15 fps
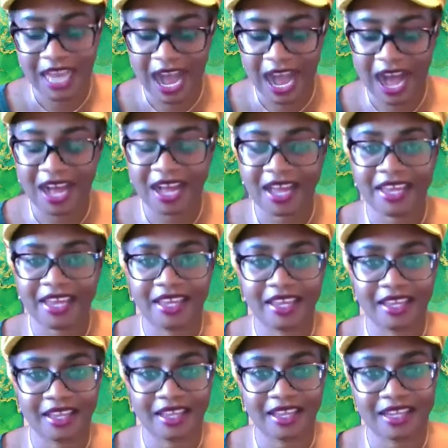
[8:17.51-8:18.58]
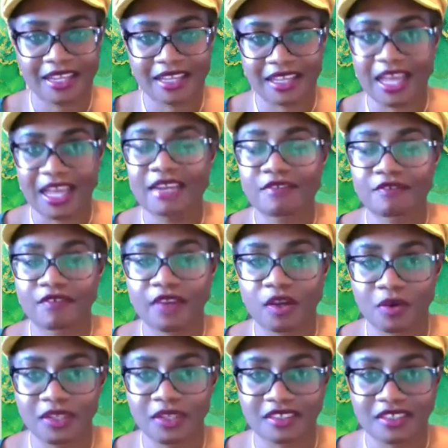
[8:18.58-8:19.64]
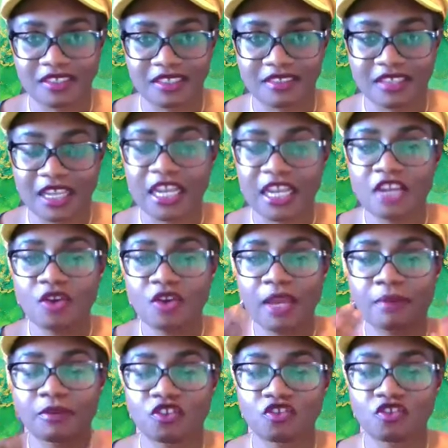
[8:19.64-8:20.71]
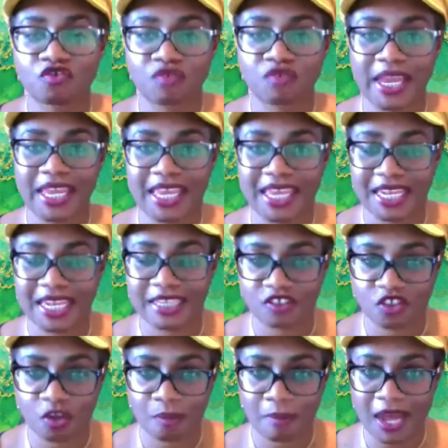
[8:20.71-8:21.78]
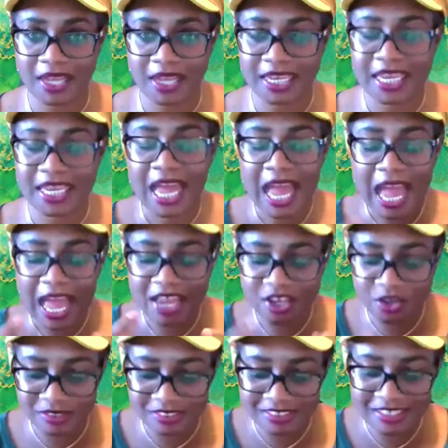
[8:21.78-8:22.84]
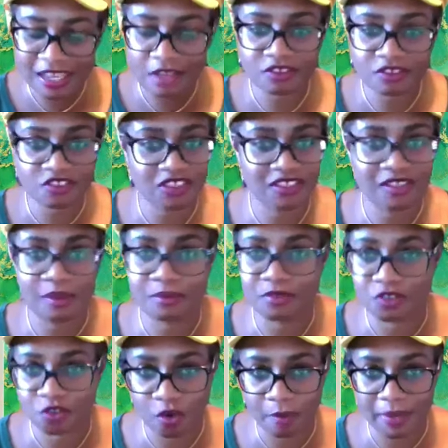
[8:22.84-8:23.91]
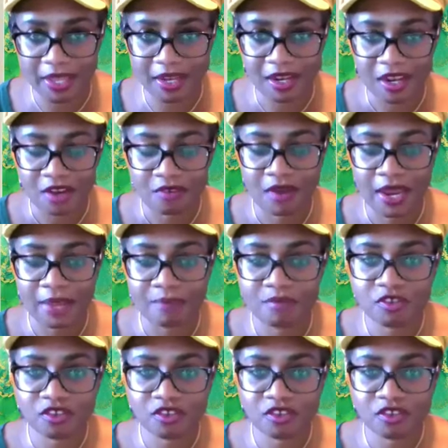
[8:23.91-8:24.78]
high light frequencies, and then you're able to drink it into your body and your cells just absorb it, right?